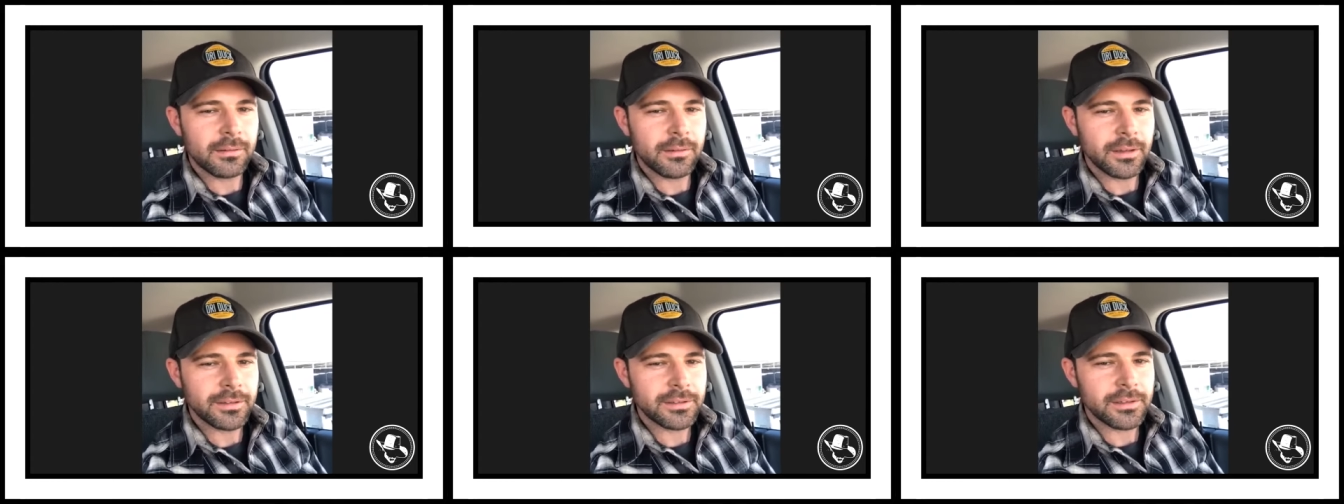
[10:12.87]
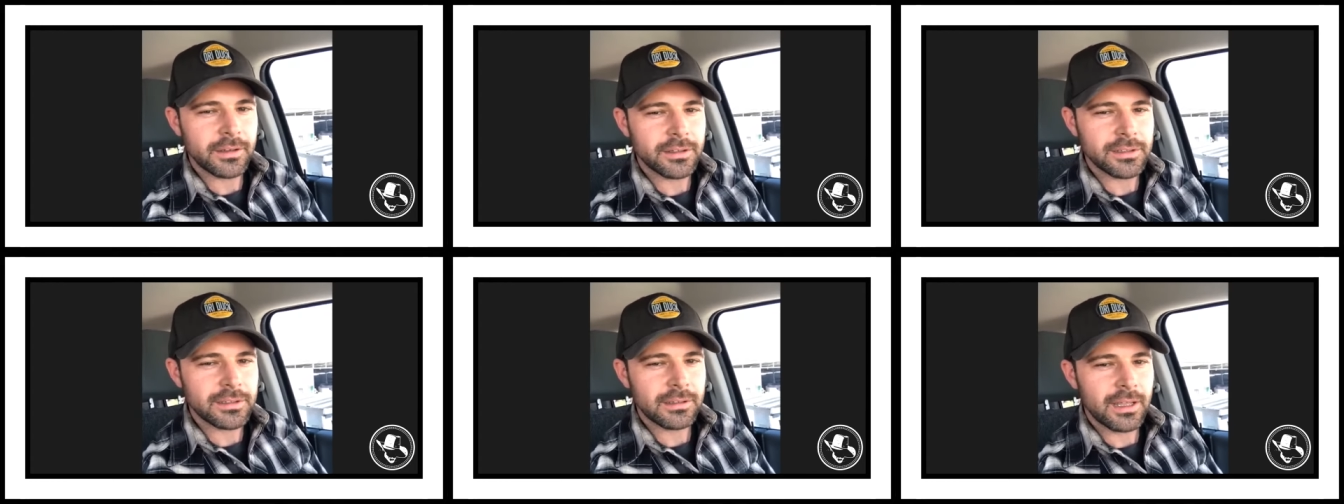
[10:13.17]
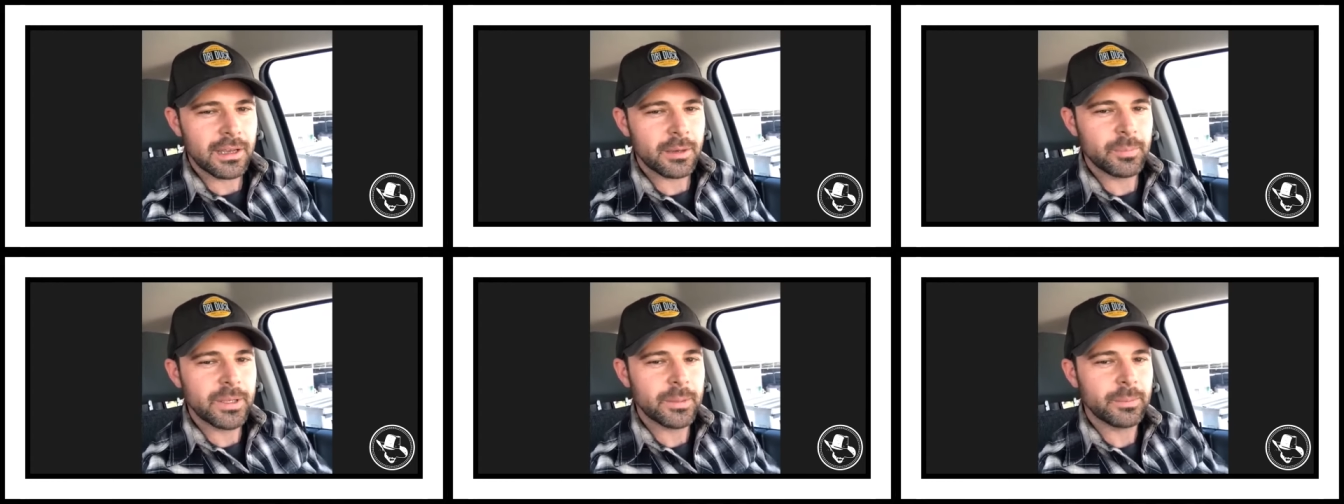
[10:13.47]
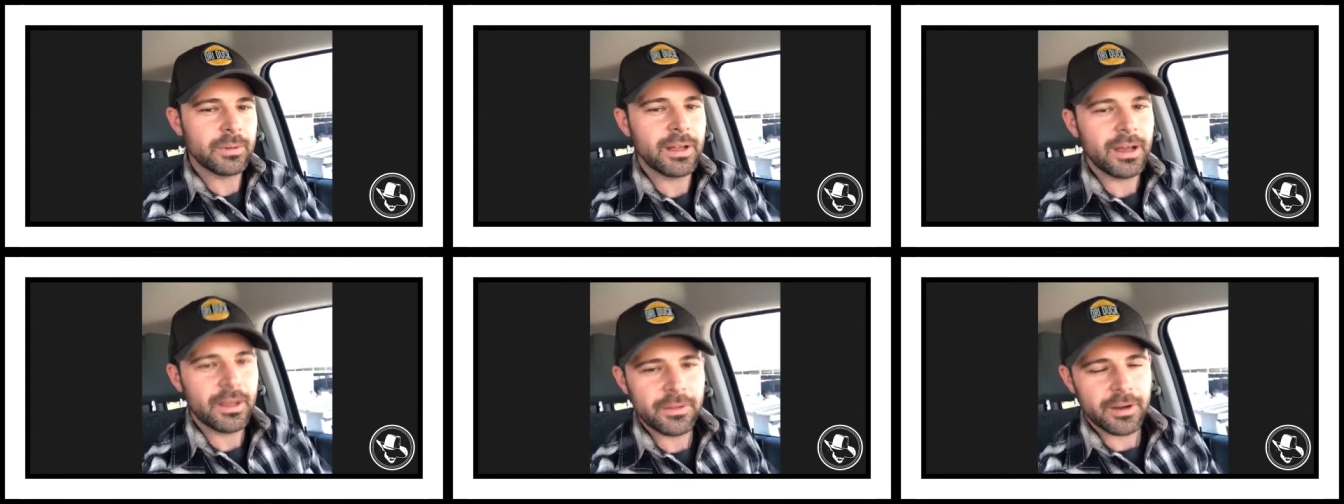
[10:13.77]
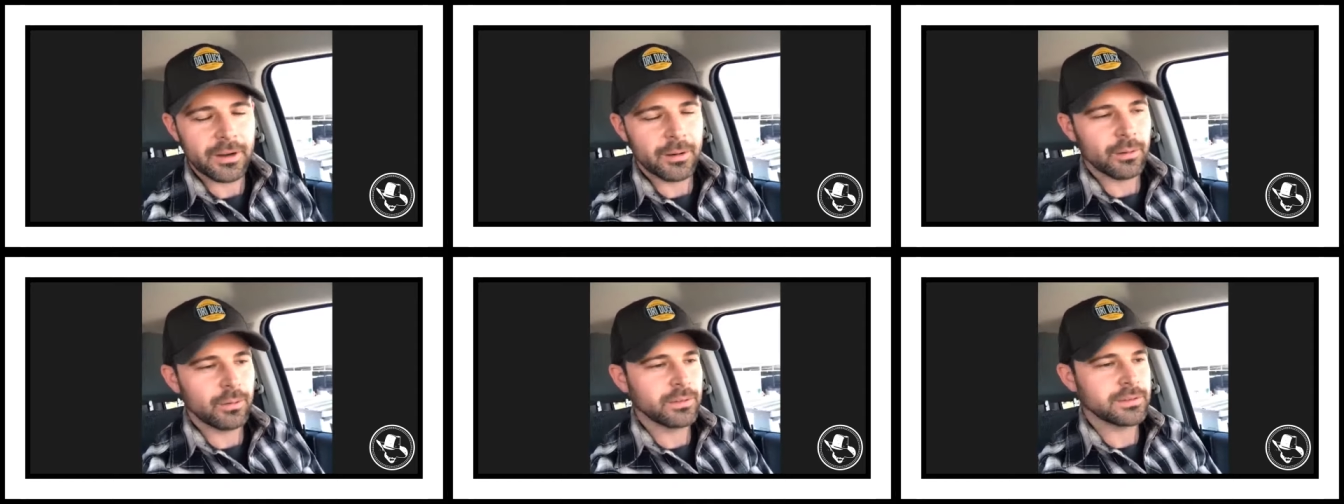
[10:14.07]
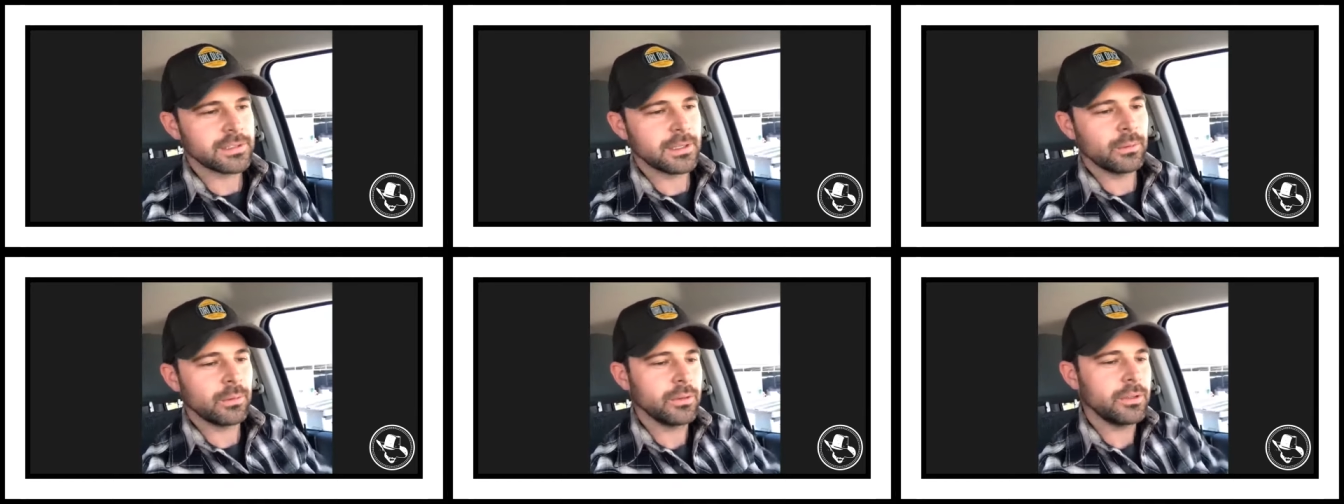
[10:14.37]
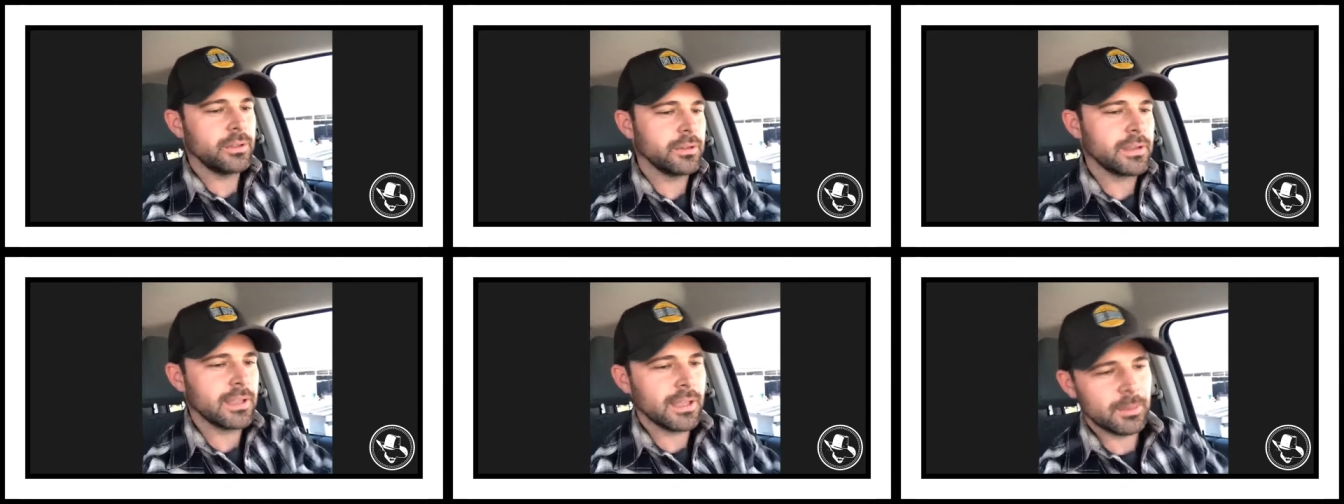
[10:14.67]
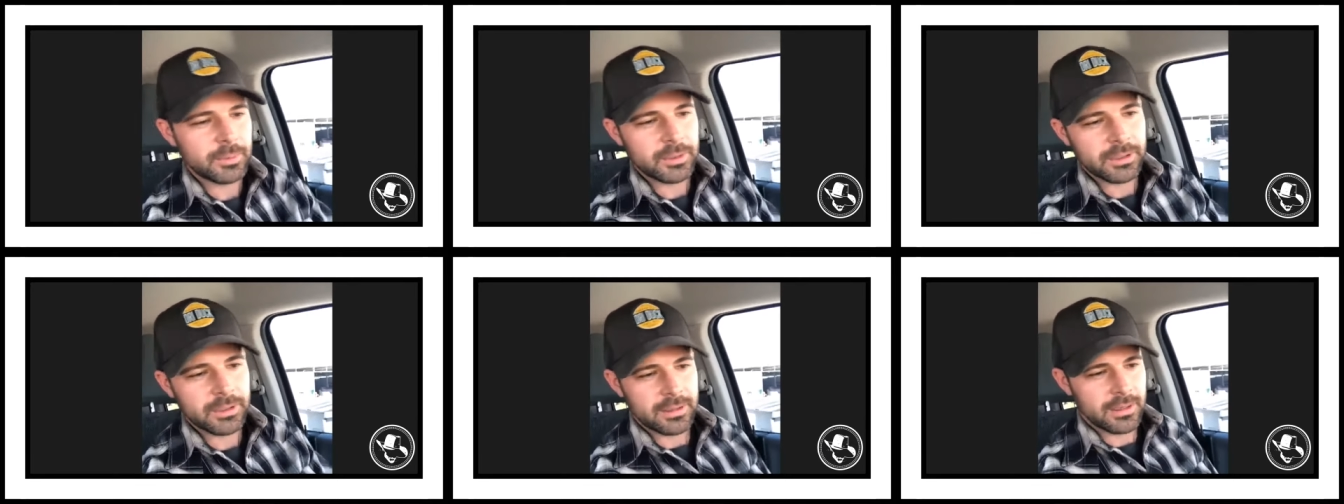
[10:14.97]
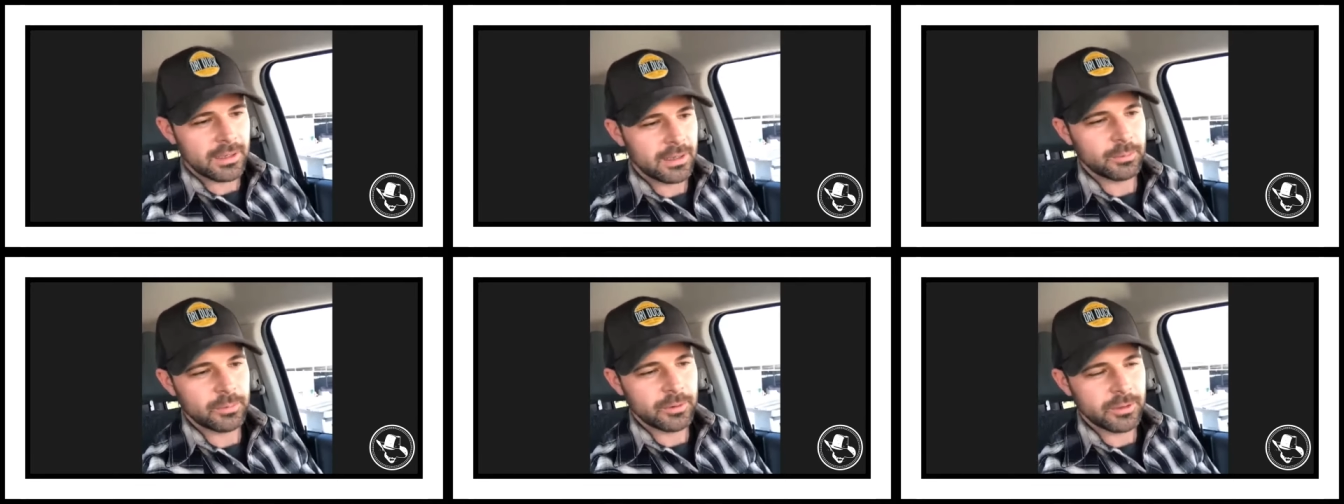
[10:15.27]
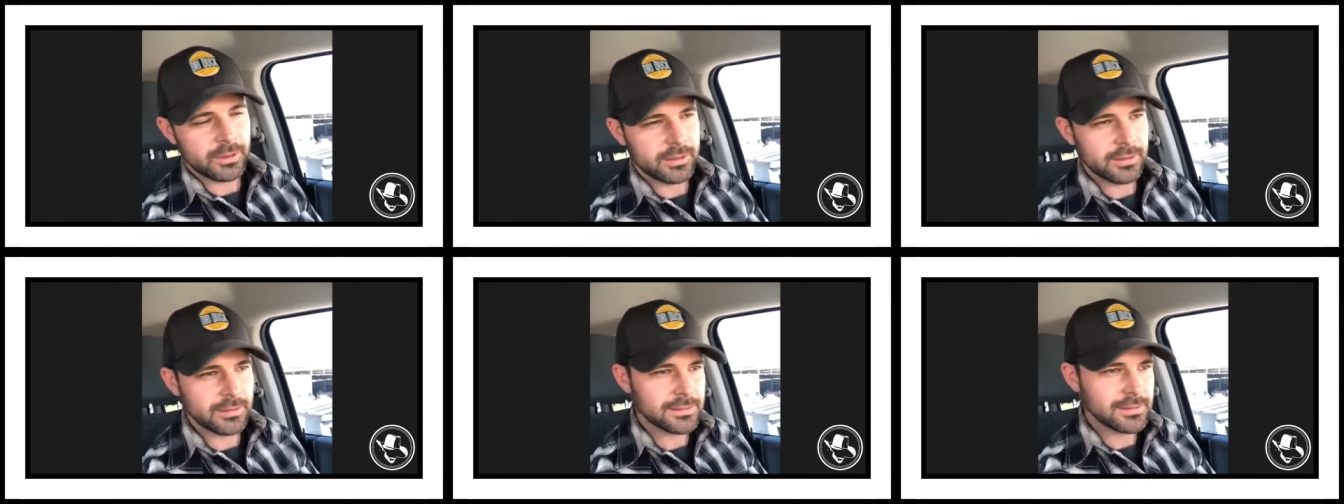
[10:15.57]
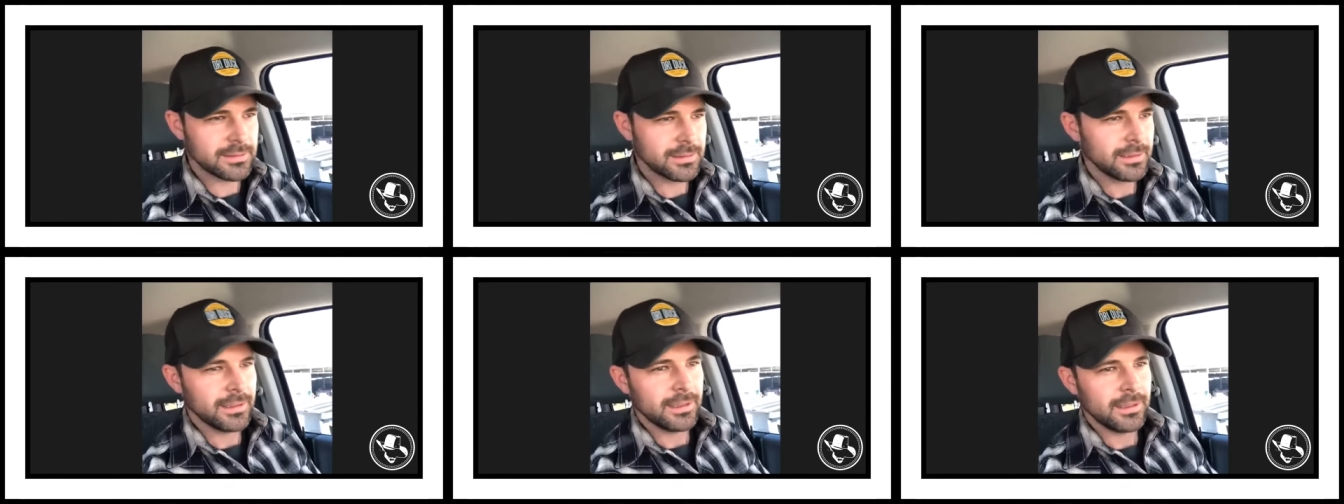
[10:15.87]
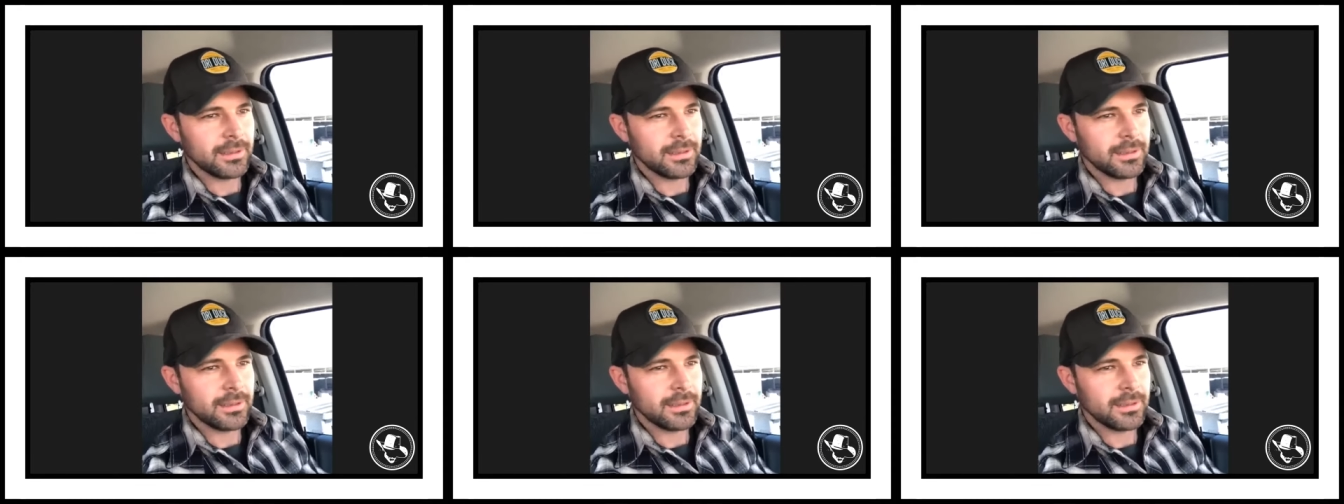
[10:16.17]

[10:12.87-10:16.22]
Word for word: there's, there's a lot of people out there who will say well you can't be a cowboy because